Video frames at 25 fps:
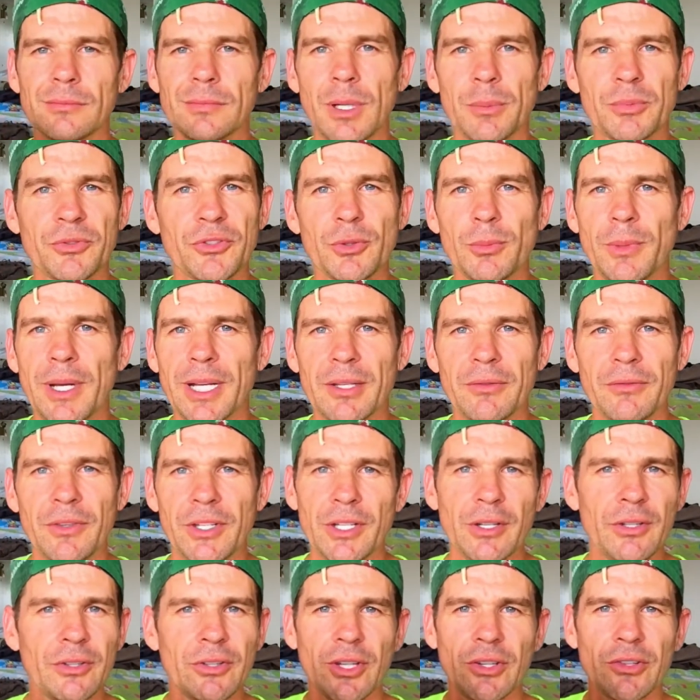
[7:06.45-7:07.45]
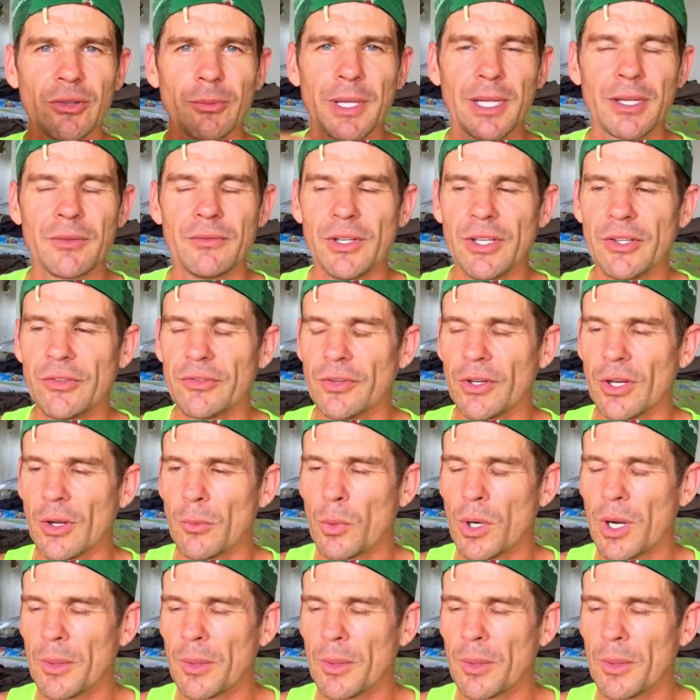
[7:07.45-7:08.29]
I'm still making videos, as I'm making videos for you.